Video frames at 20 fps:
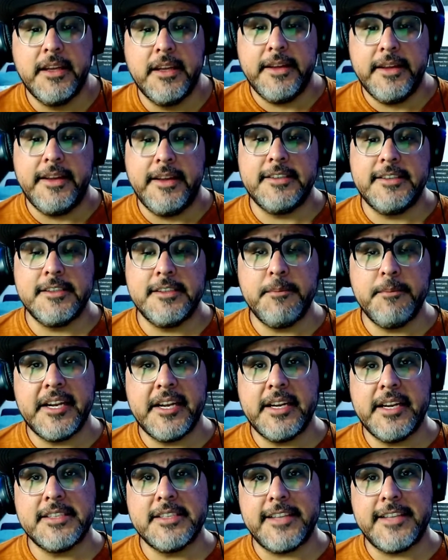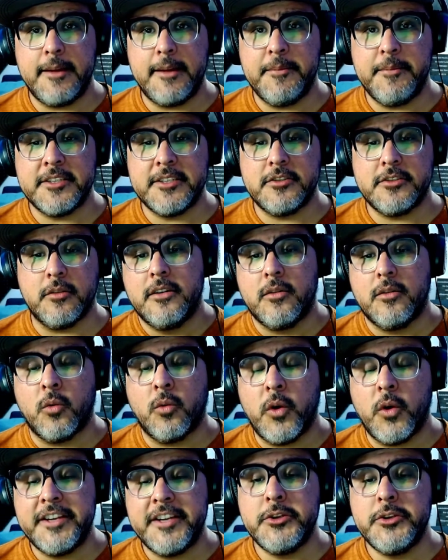He submitted a statement to
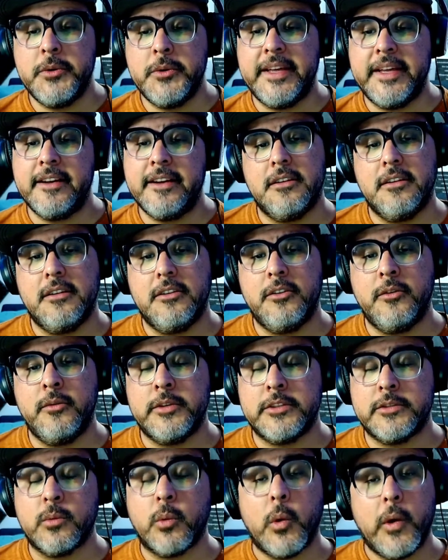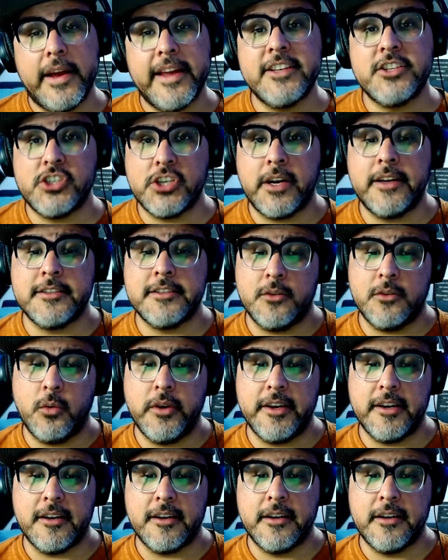Roy Tuhig, who was Roy and Sean's
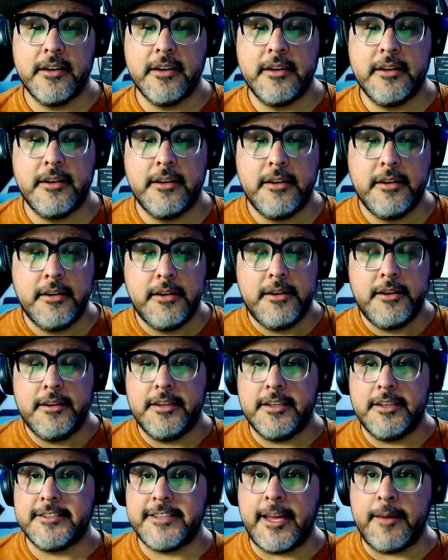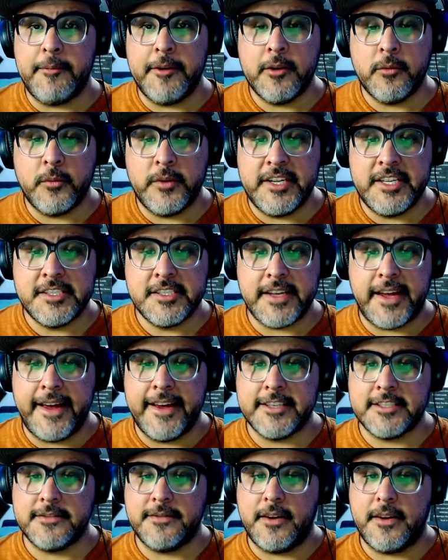lawyer. The statement reads
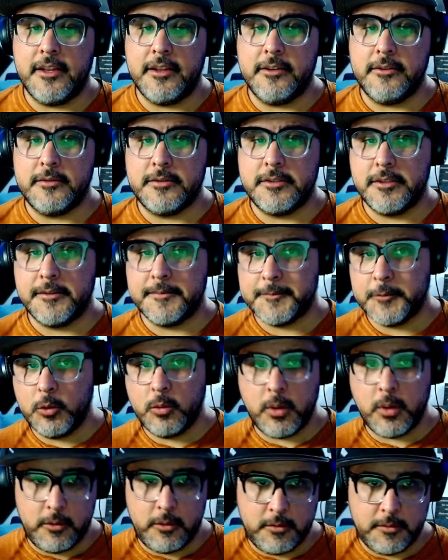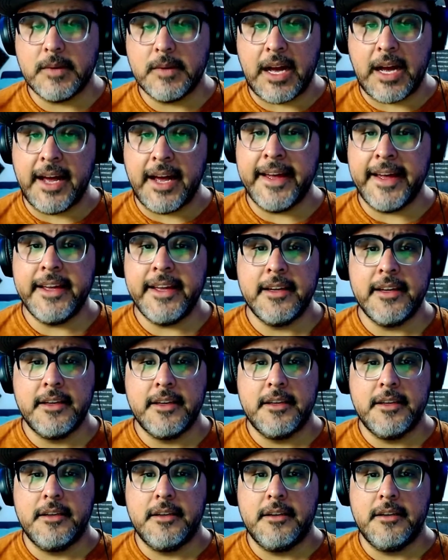as follows, quote, I,
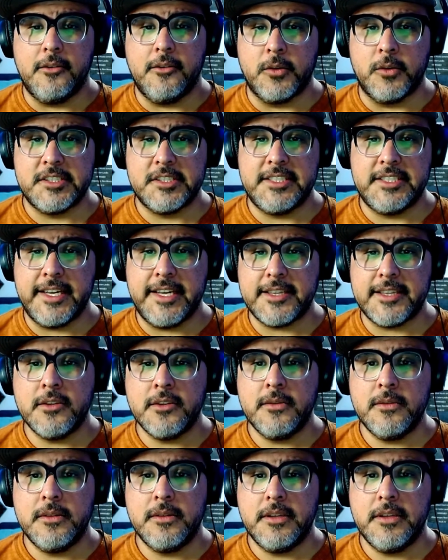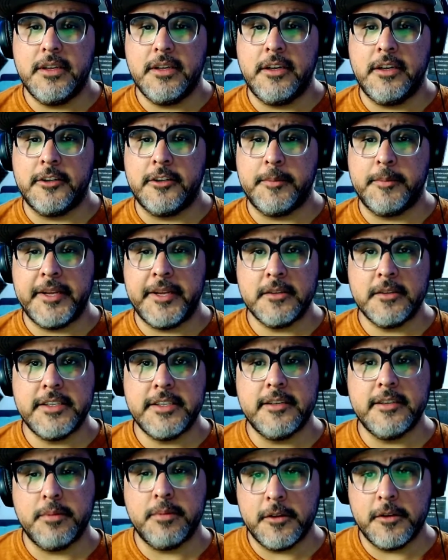Lawrence Nieto, under penalty
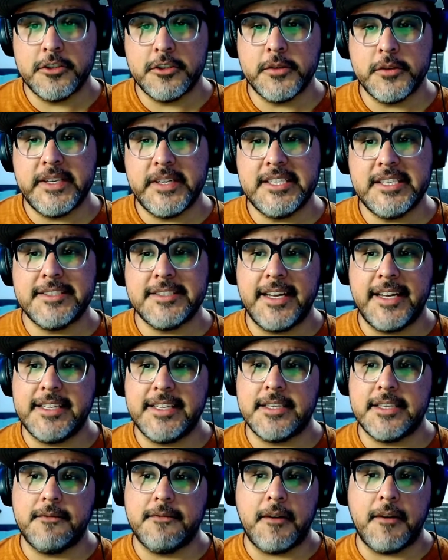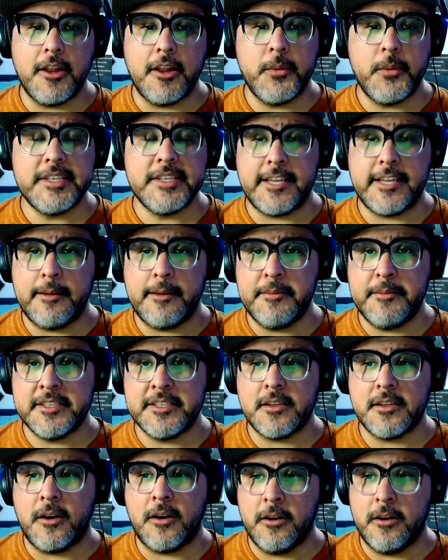of perjury, state that the following statements
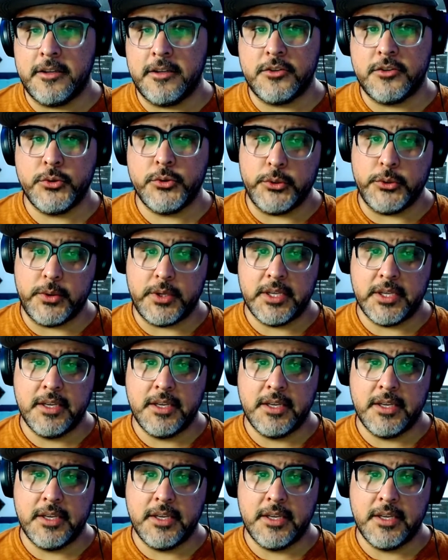are the truth.